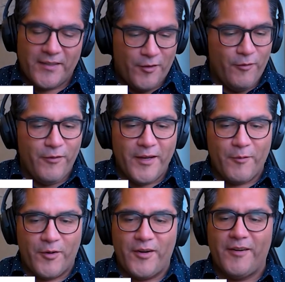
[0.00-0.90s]
And hopefully
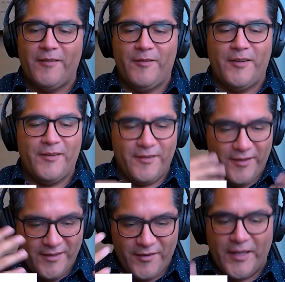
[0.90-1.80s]
we're
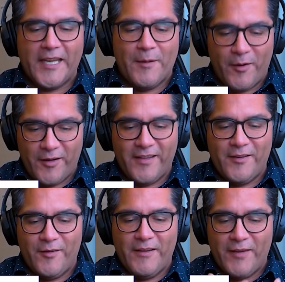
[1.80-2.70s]
thinking about,
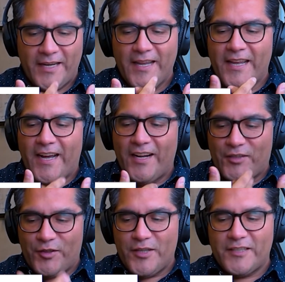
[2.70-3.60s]
even
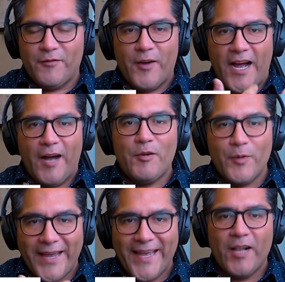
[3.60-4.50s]
alternatives on how to
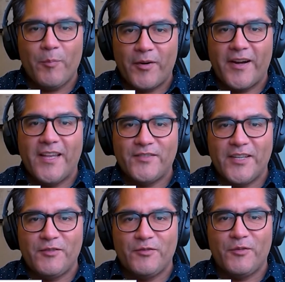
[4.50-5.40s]
help
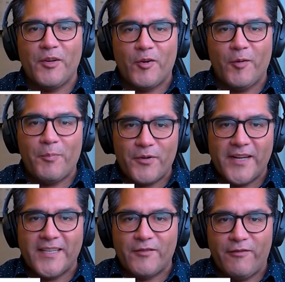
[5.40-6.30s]
organizations to
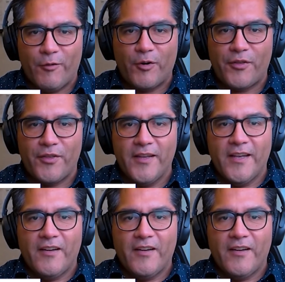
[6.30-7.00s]
incorporate that fourth